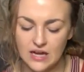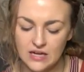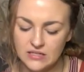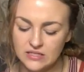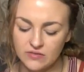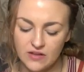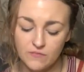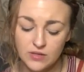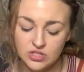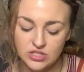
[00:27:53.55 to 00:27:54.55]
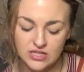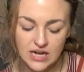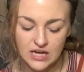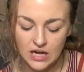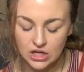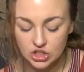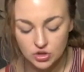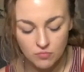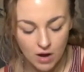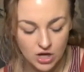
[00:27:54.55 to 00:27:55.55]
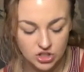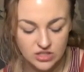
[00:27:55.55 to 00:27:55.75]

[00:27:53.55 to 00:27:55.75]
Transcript: and they've been just taking in too much.